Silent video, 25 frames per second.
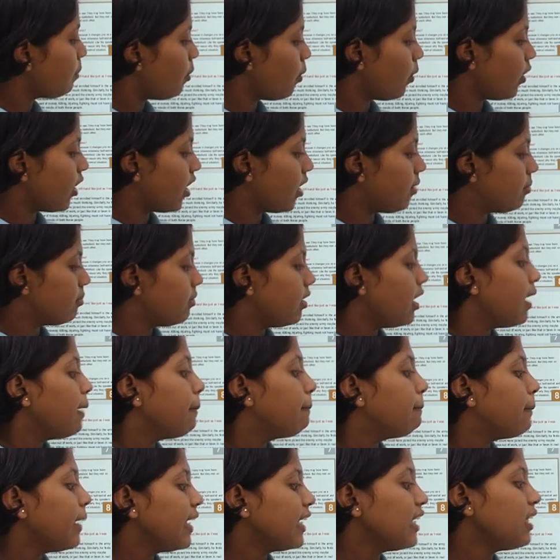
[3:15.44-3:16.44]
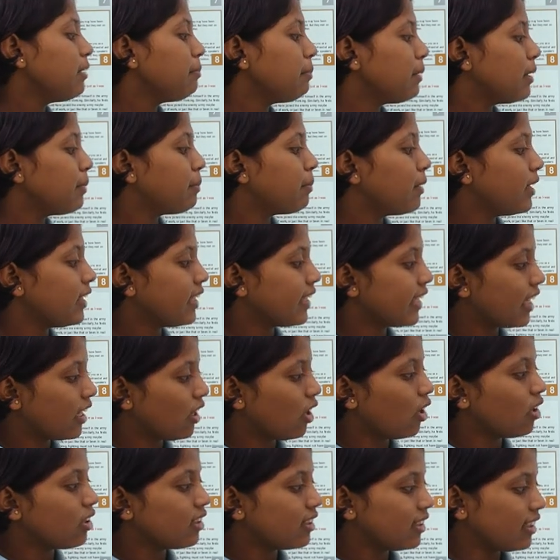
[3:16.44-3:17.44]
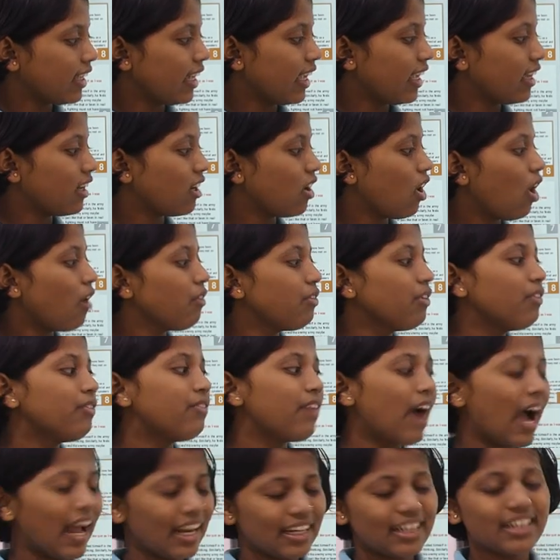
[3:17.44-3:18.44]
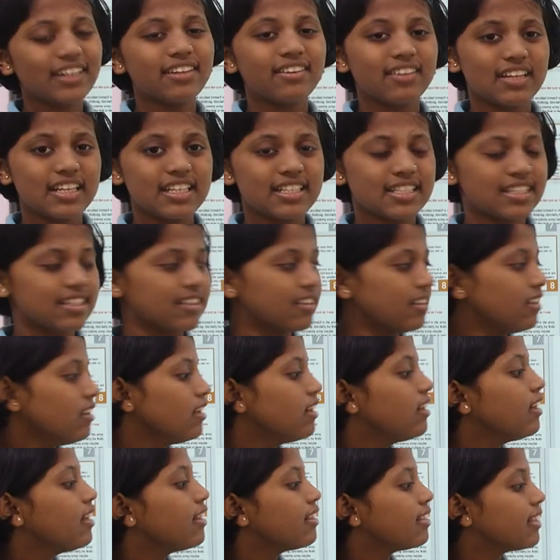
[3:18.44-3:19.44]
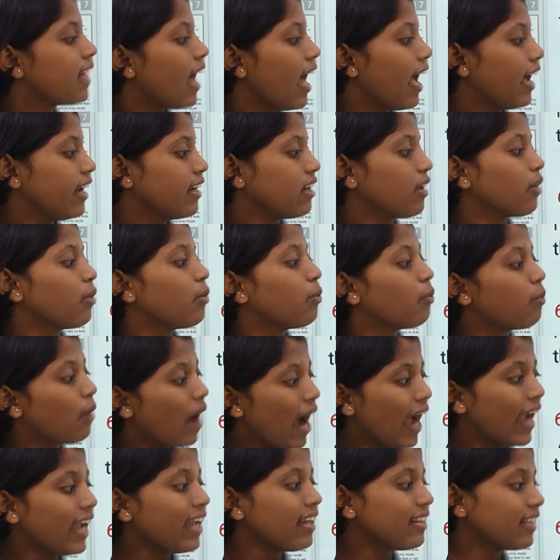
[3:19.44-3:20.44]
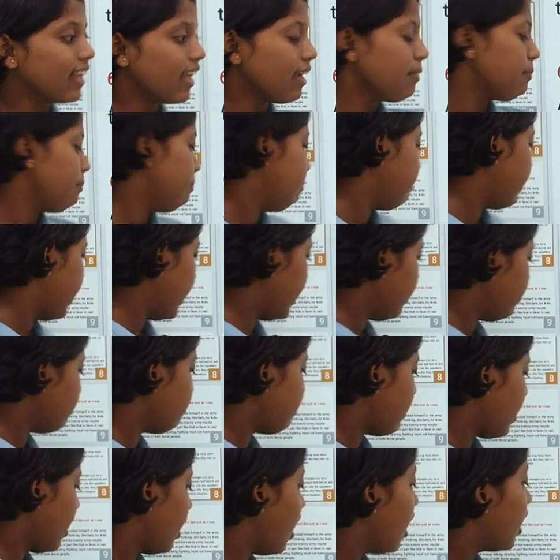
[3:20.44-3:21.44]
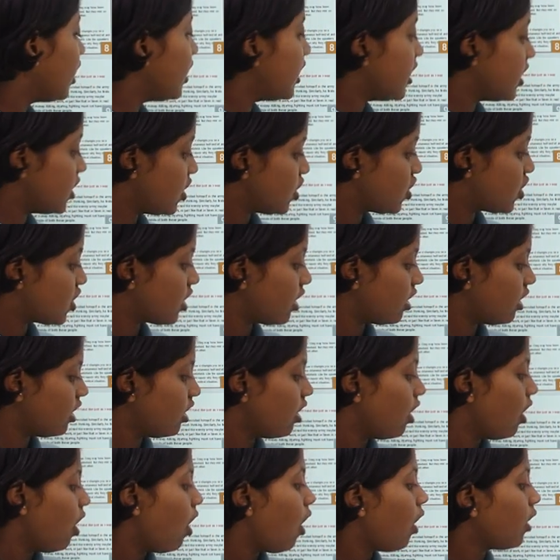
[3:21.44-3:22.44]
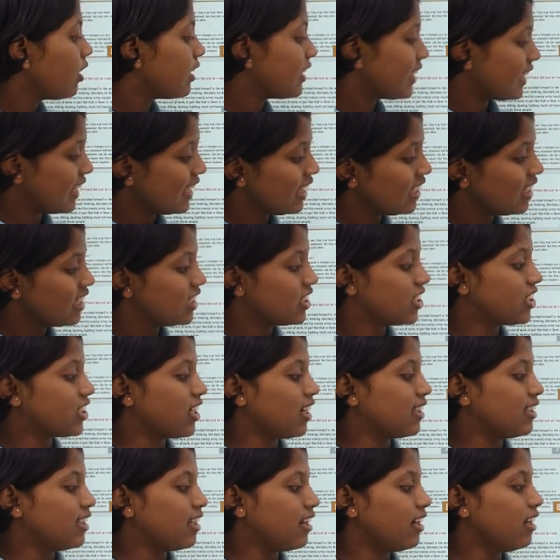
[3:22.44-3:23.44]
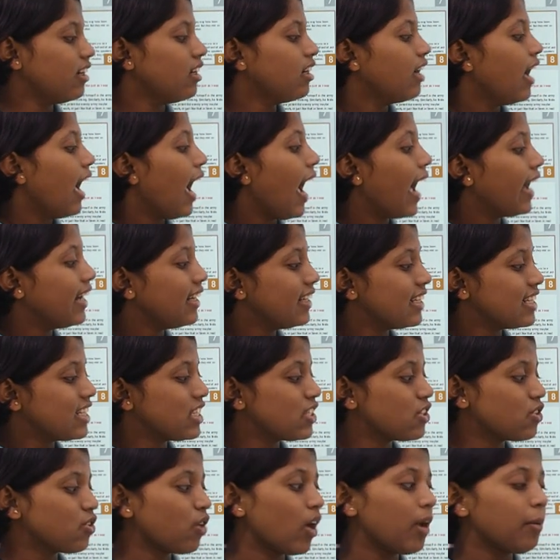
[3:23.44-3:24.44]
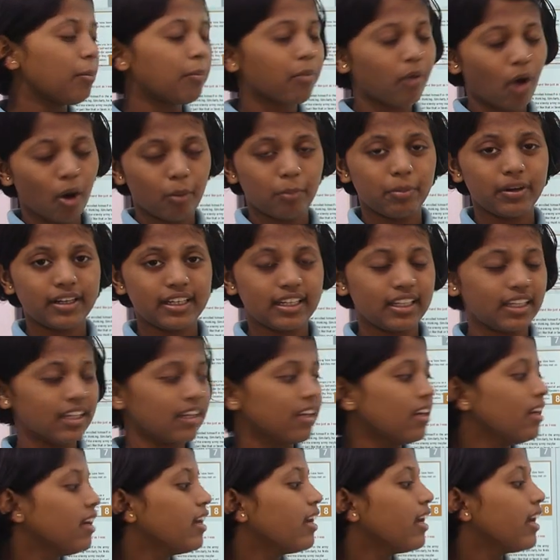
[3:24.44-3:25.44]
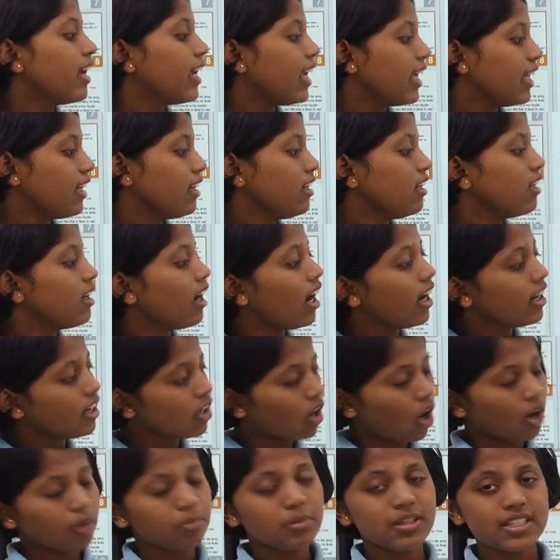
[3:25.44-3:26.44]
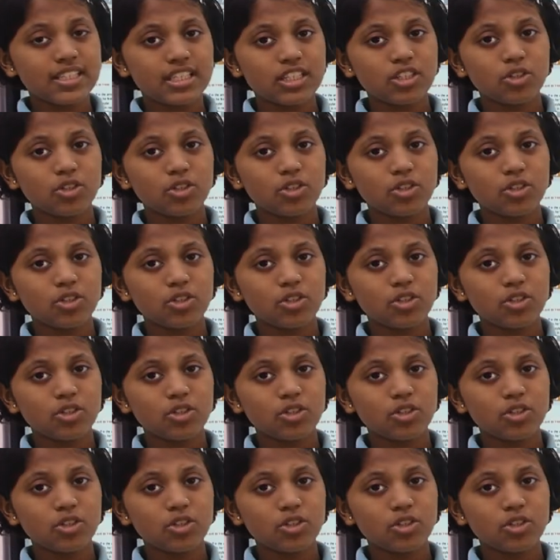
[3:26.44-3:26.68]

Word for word: the poem, many people cannot think of a valid reason that why they may injure or kill each other and destroy property in a normal